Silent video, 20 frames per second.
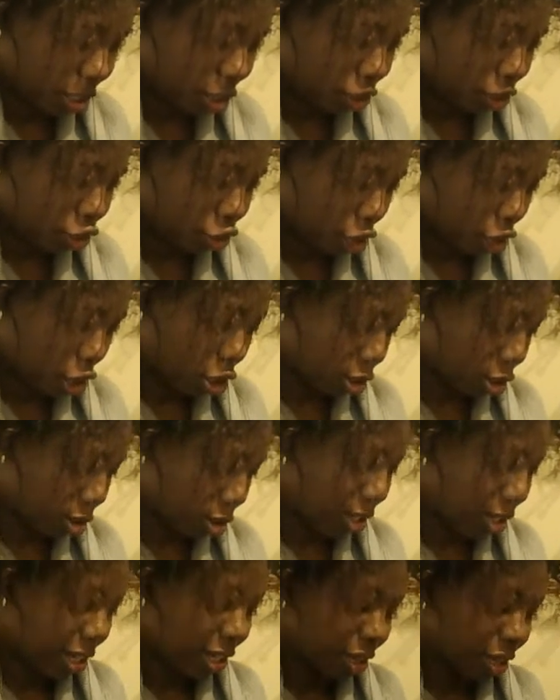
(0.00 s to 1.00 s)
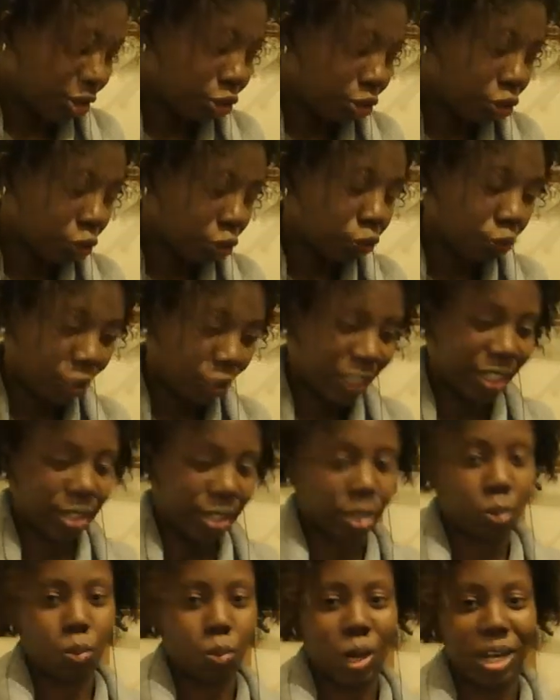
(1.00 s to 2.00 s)
shawl, and there's a
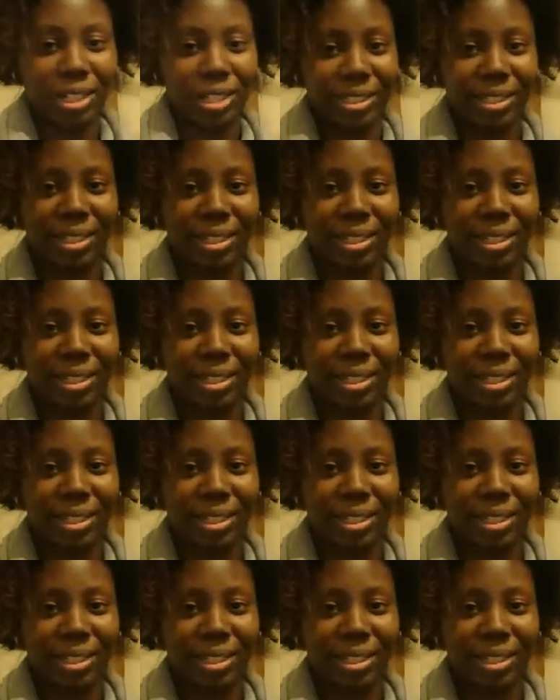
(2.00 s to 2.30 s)
reason why